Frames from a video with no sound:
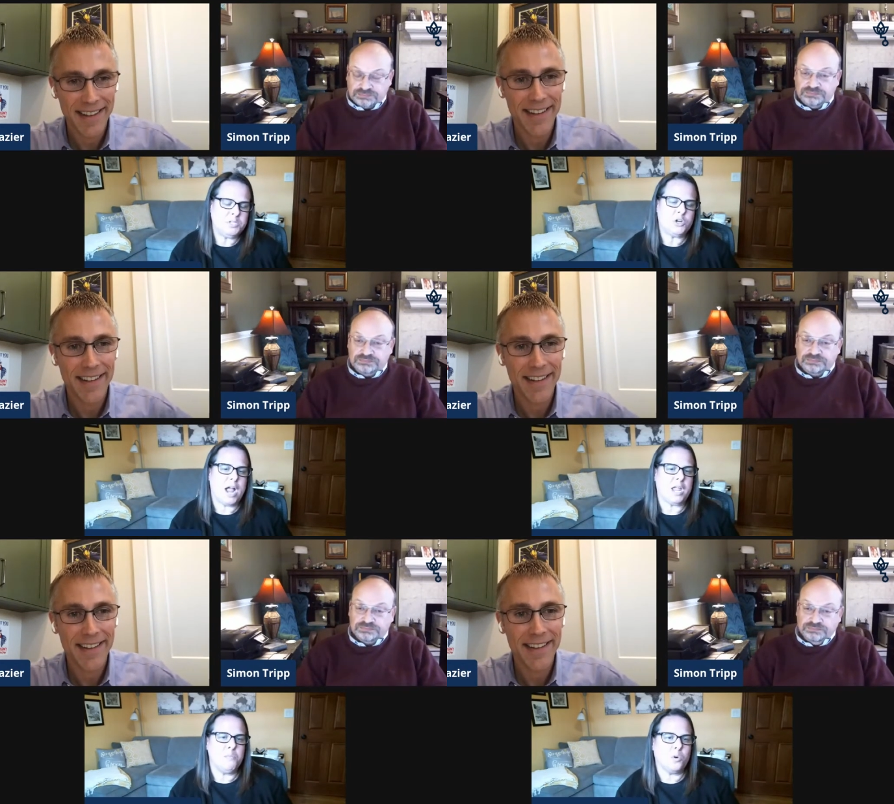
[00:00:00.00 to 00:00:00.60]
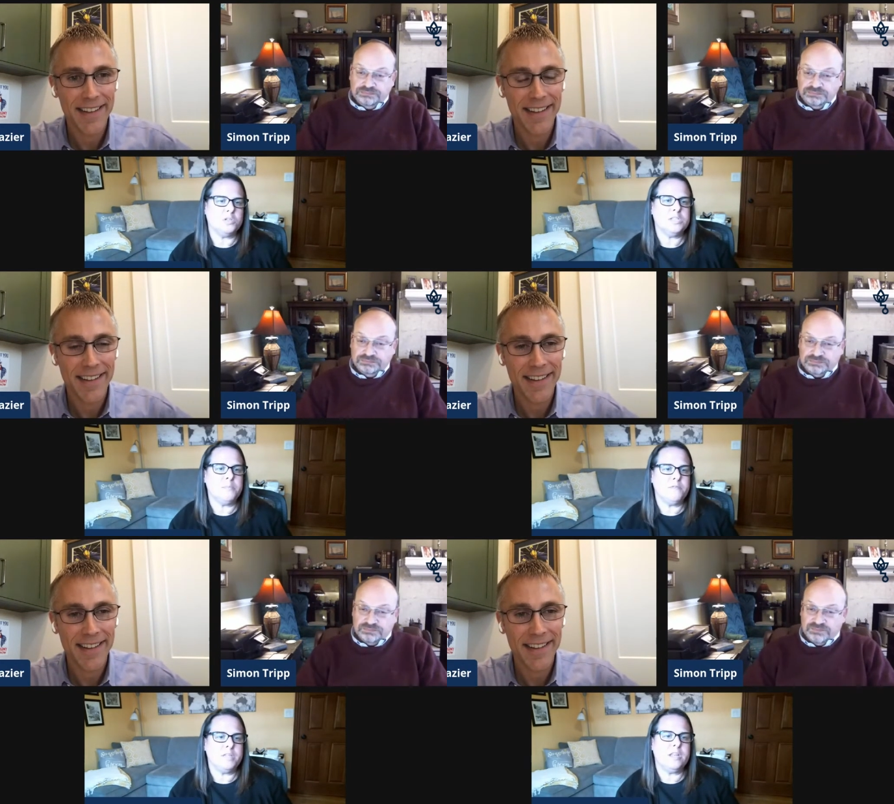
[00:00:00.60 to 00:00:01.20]
Speaker 1: been tracking more
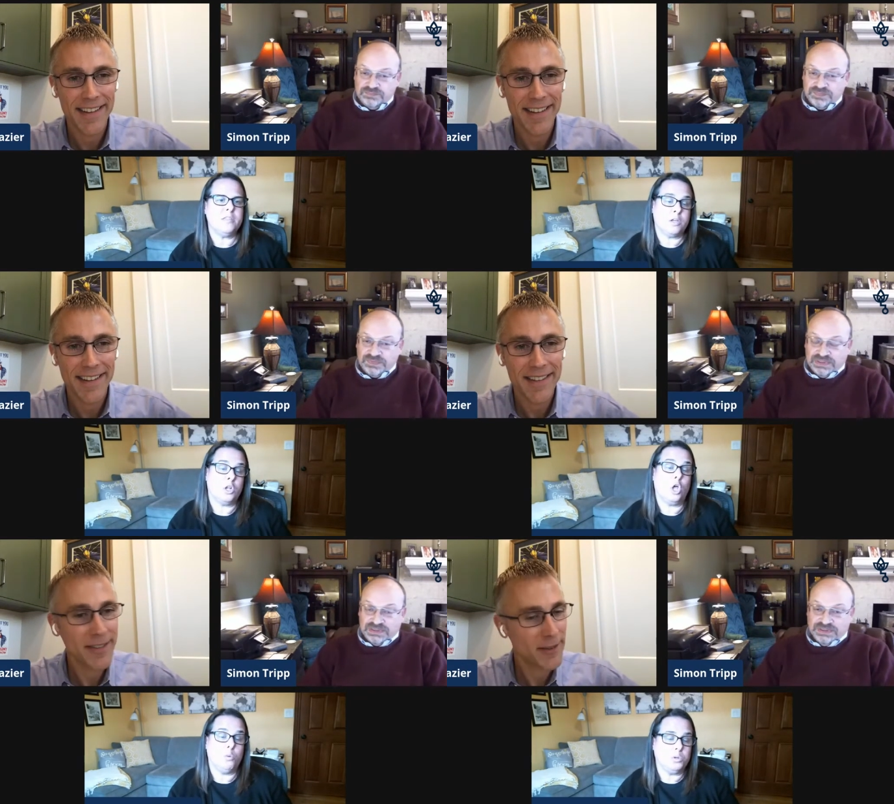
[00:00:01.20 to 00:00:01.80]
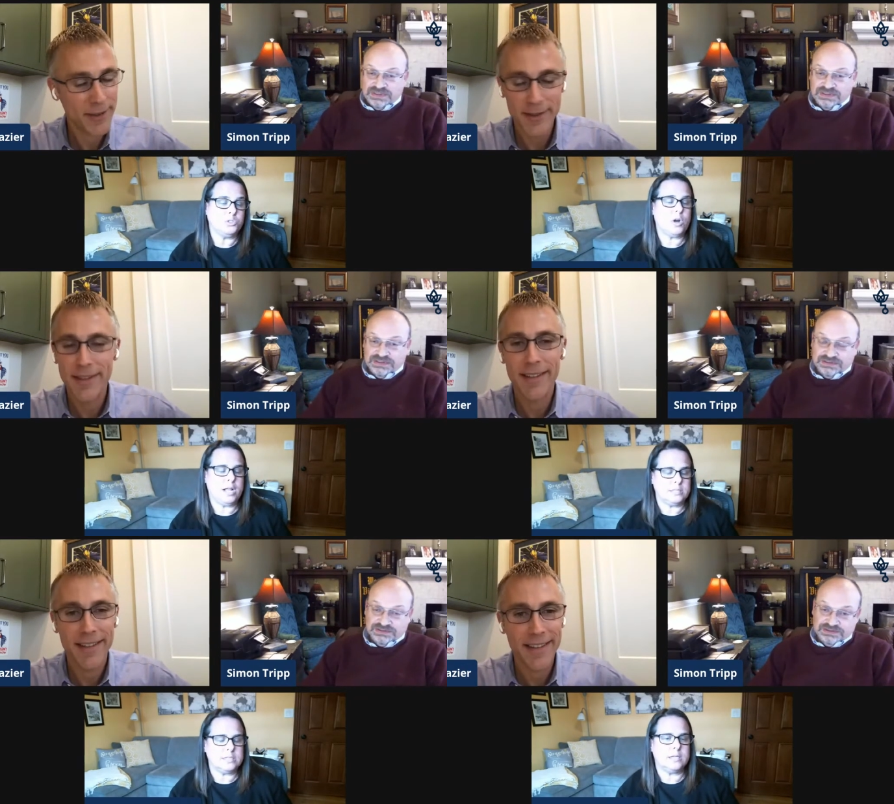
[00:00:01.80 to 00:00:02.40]
some of the the global
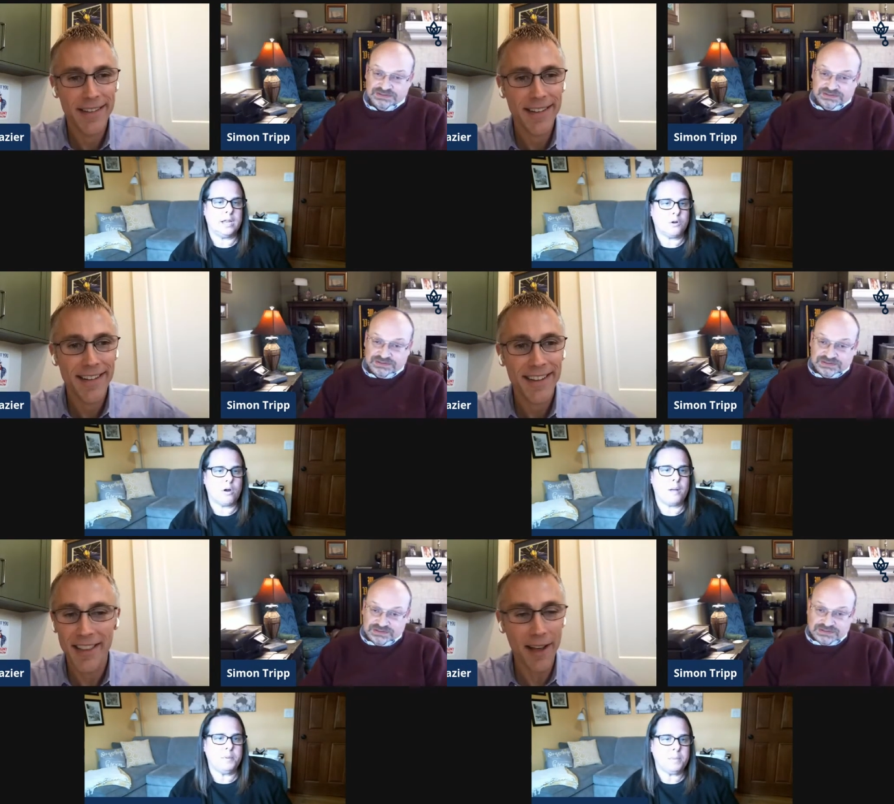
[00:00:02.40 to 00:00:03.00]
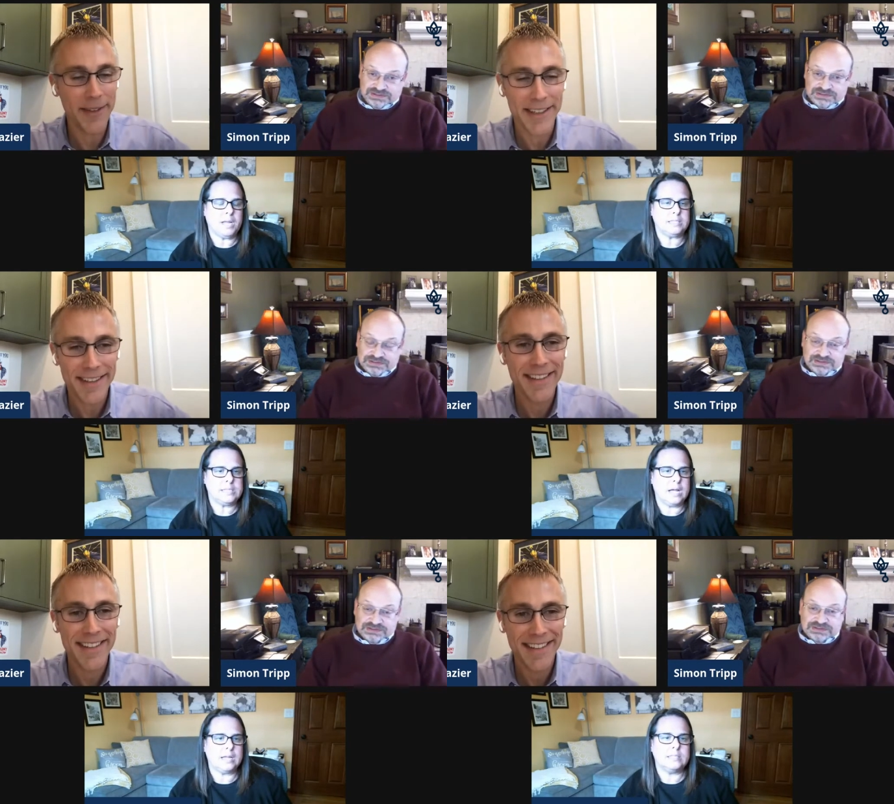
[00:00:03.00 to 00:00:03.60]
trends in, in crop. Love it.
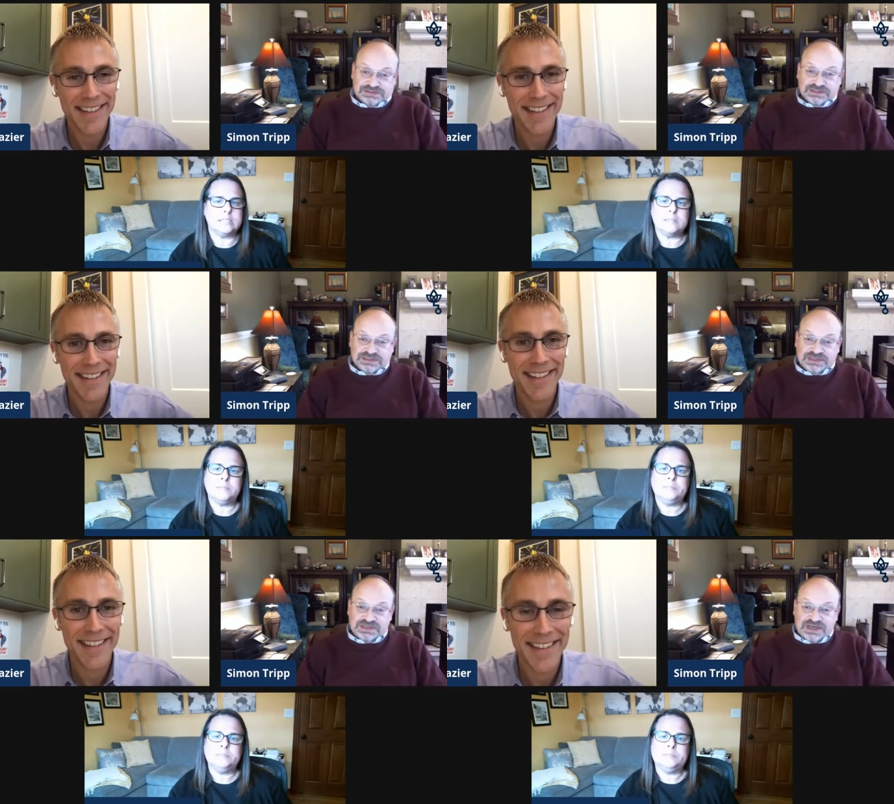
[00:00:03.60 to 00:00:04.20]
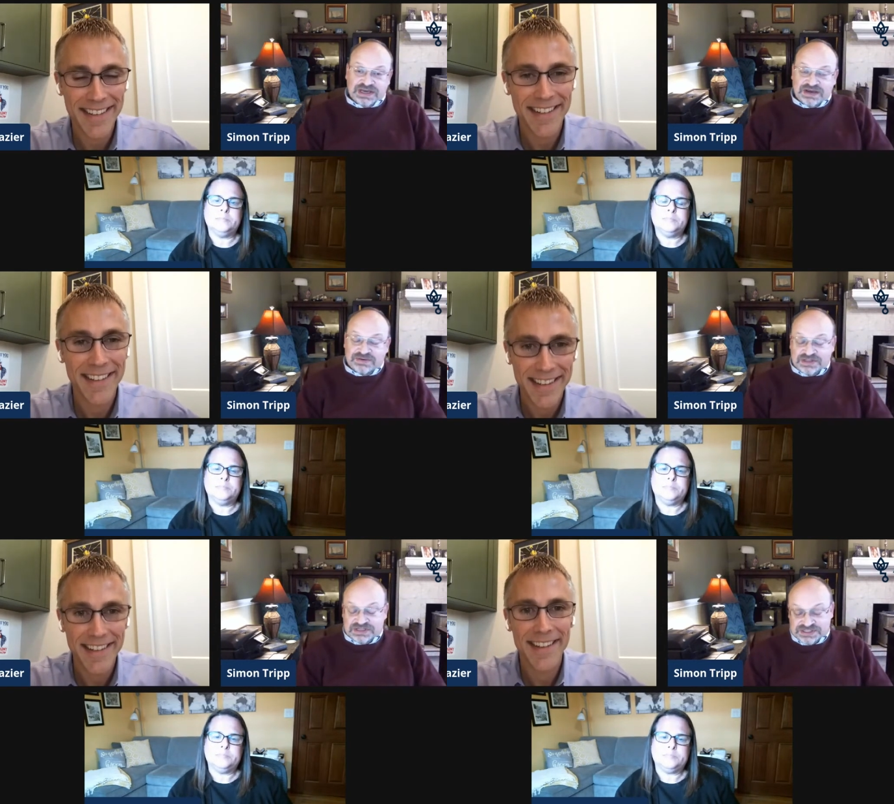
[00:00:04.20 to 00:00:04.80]
Science.
Speaker 2: Yeah, I
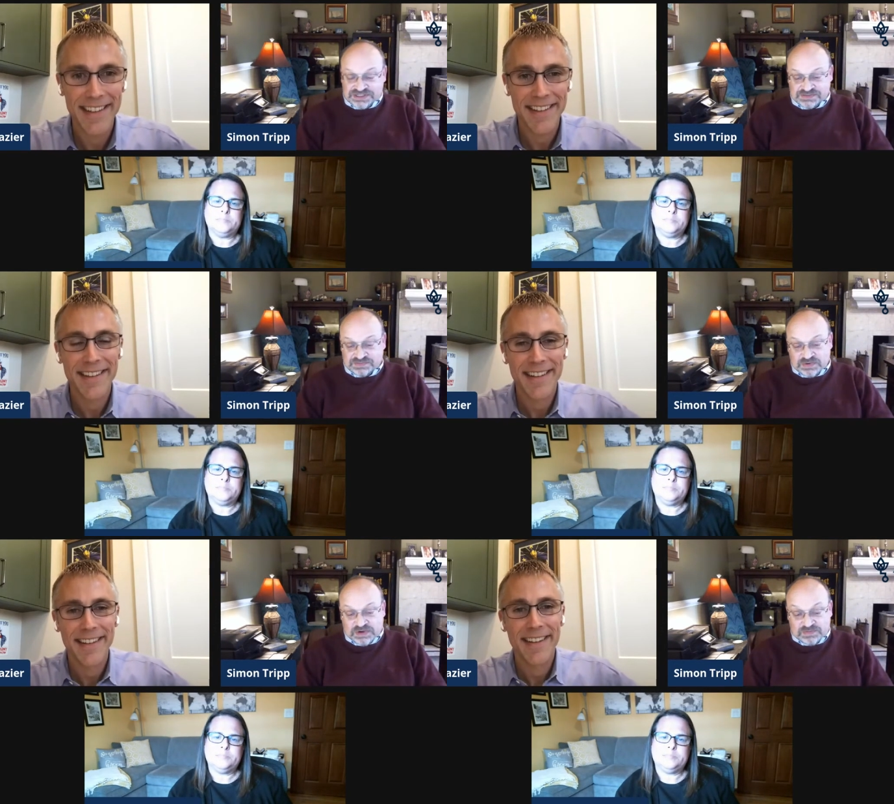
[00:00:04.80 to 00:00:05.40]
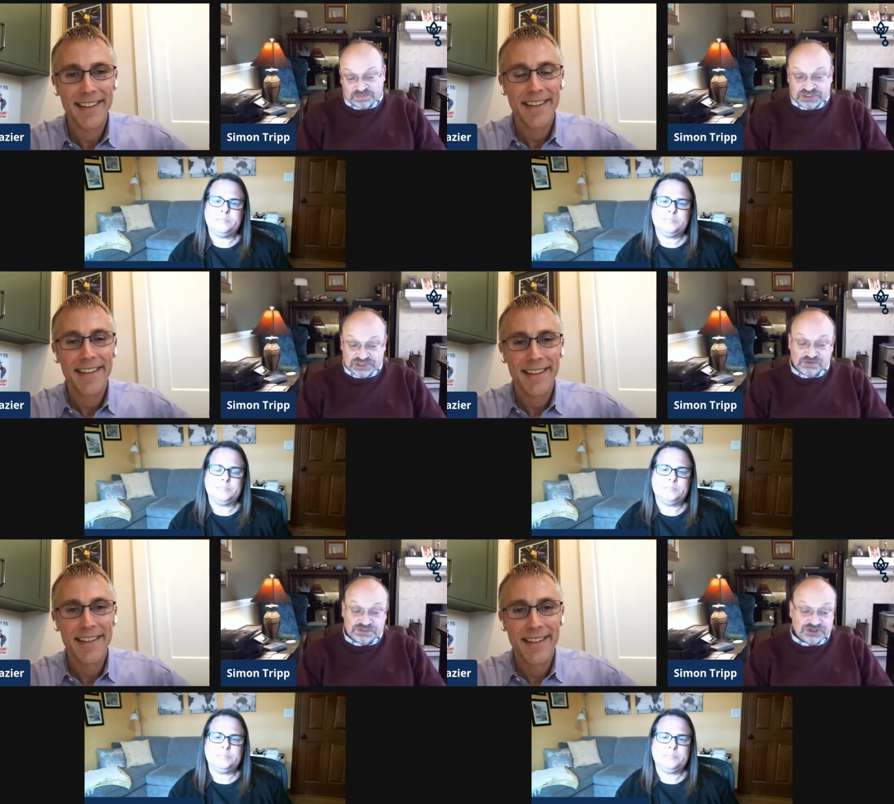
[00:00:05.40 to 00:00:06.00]
mean, this is um,
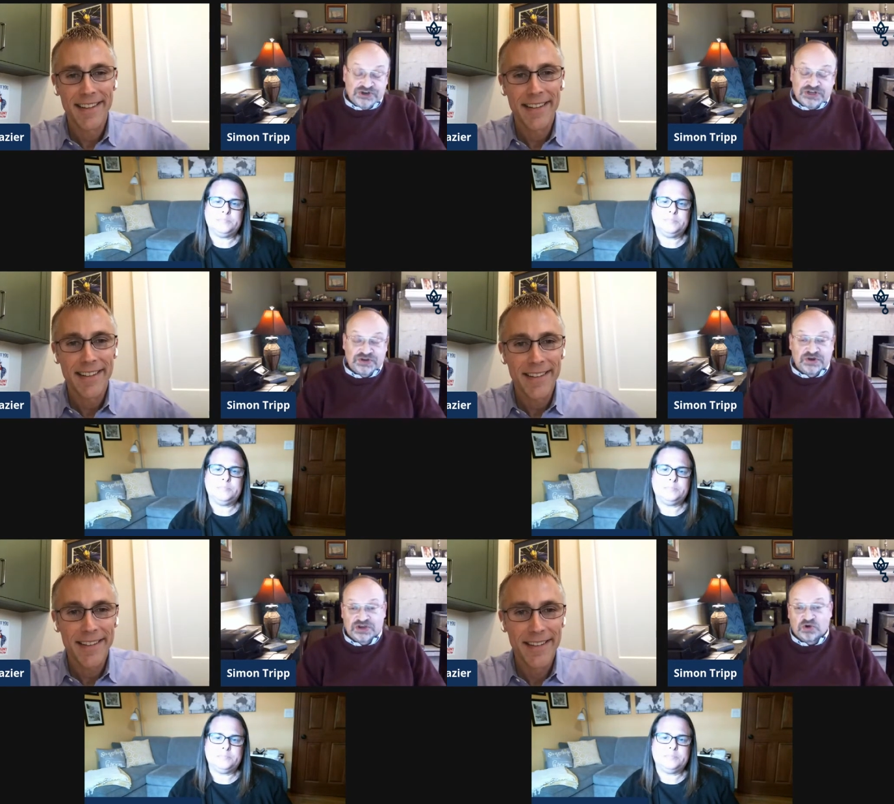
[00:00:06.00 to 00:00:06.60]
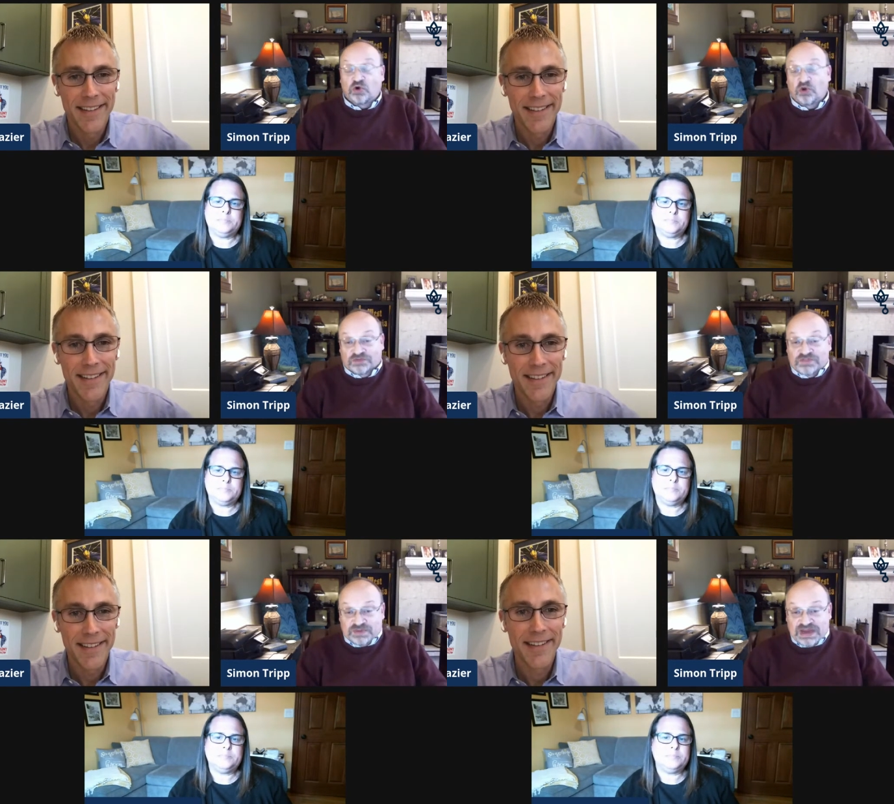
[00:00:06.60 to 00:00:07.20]
Purdue's good in in all
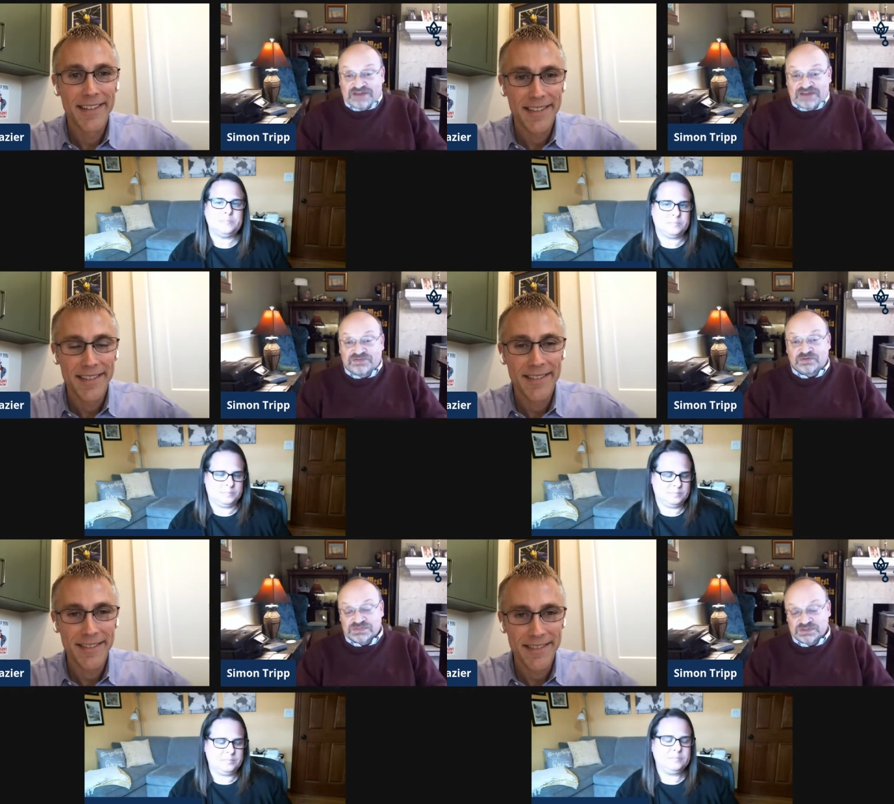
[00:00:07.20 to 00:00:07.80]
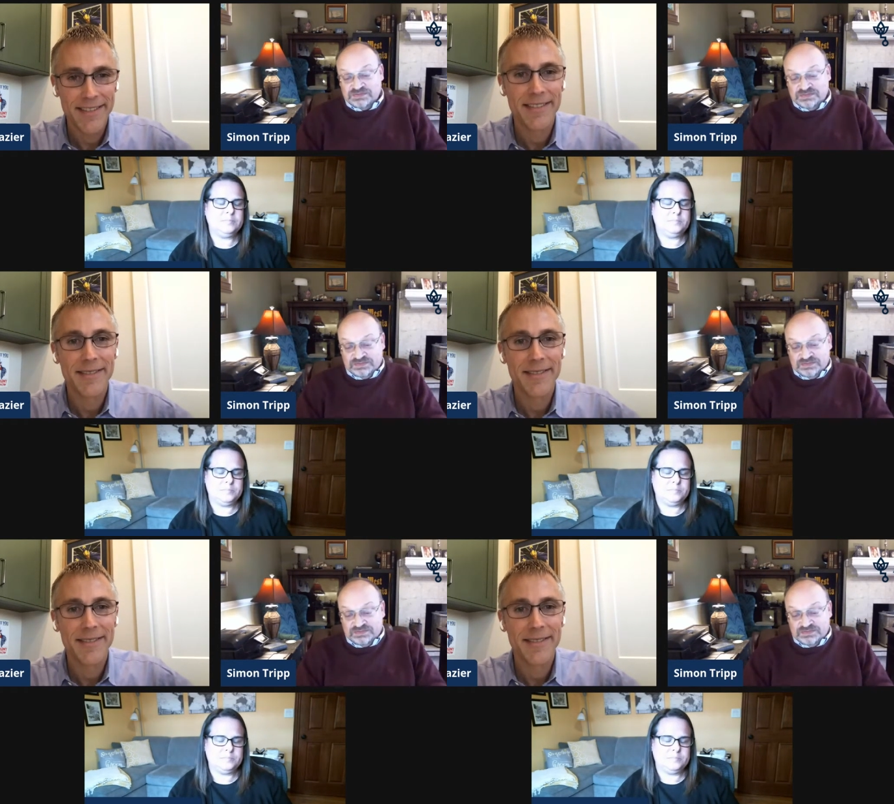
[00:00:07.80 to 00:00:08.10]
of the platforms,